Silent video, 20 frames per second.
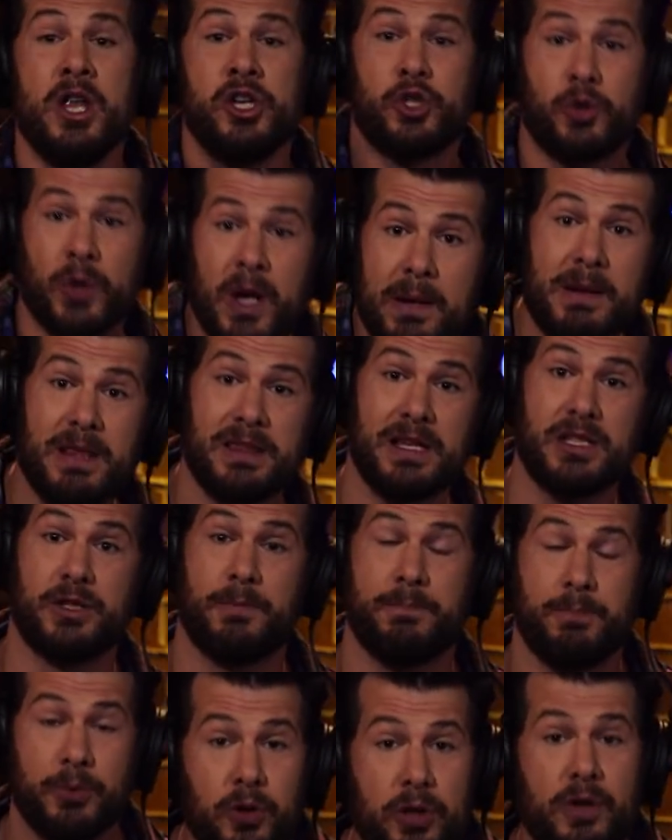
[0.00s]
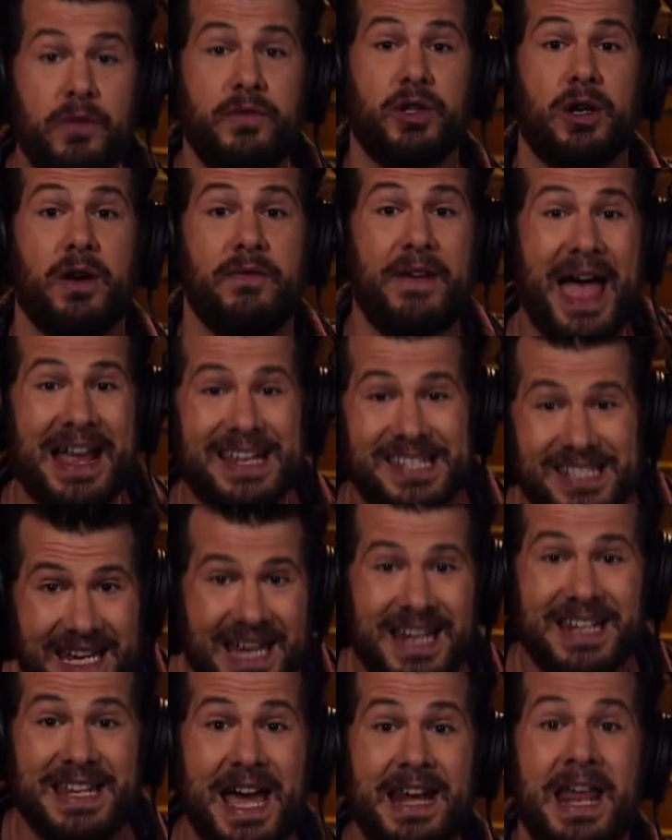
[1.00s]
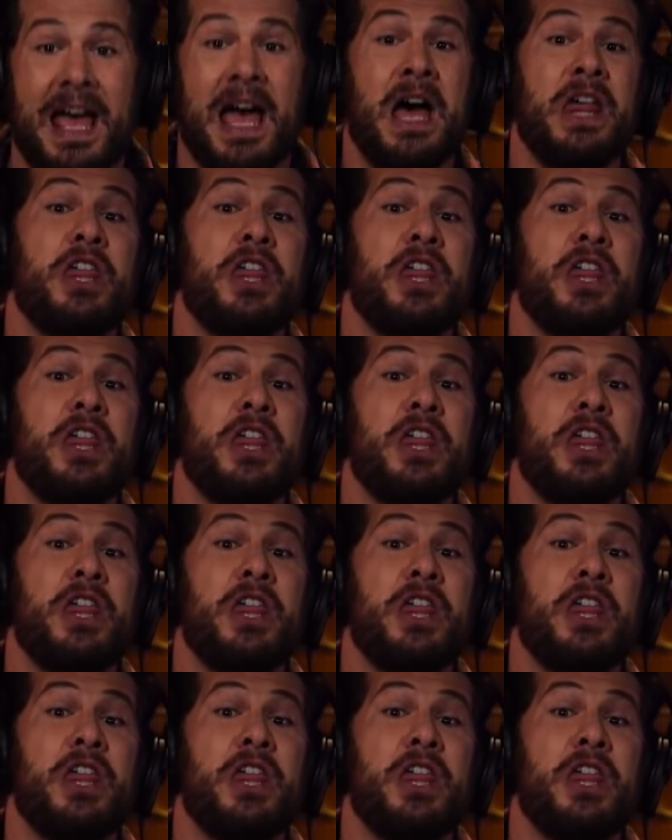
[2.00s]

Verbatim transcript: treatment that's approved, or a vaccine yet.